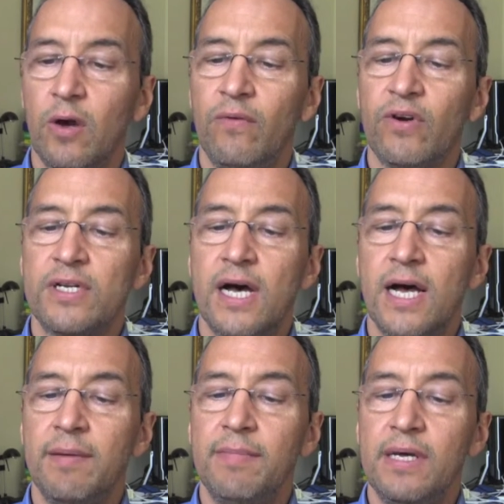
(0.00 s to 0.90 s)
Over
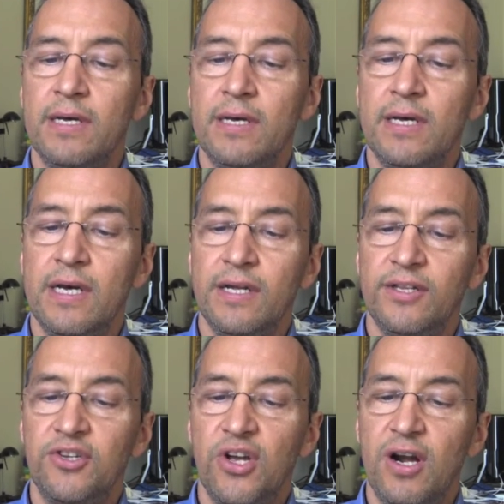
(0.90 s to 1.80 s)
time,
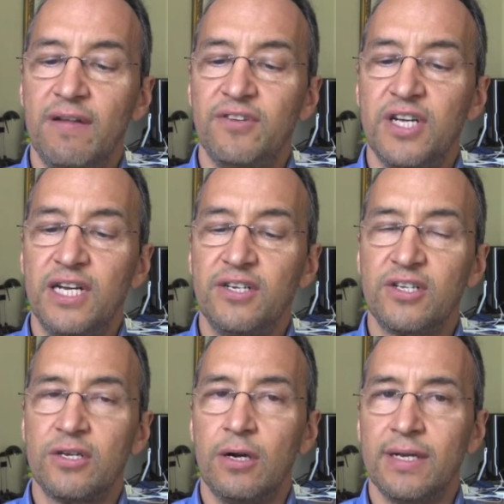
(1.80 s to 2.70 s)
degenerative changes
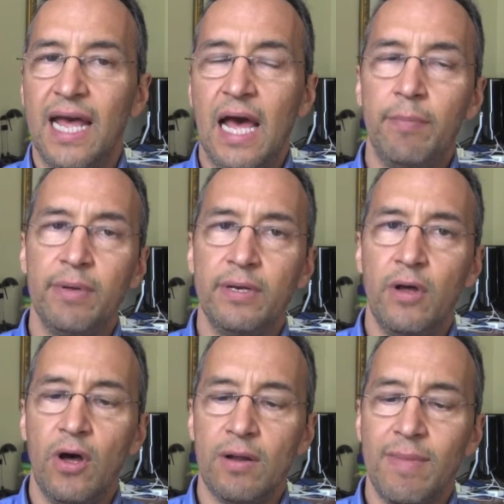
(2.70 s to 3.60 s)
start to happen
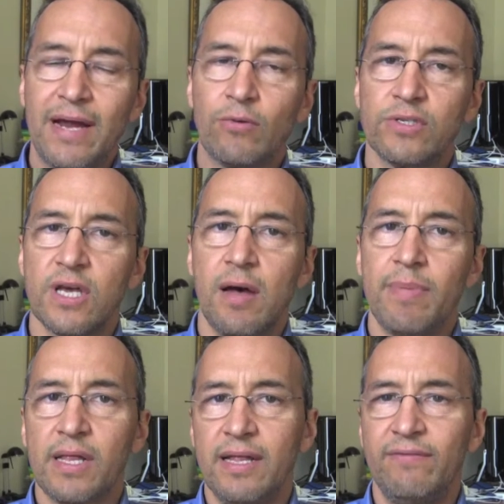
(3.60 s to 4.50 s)
on a
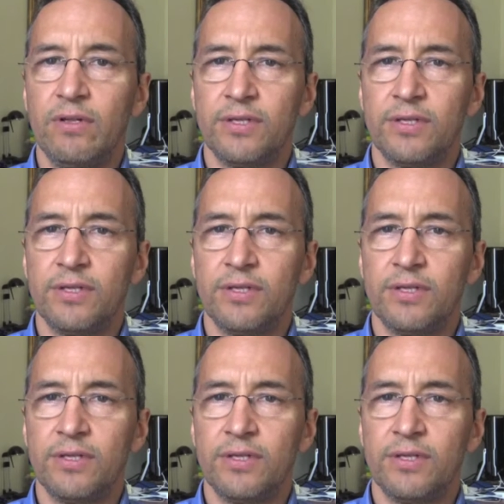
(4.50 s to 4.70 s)
microscopic level.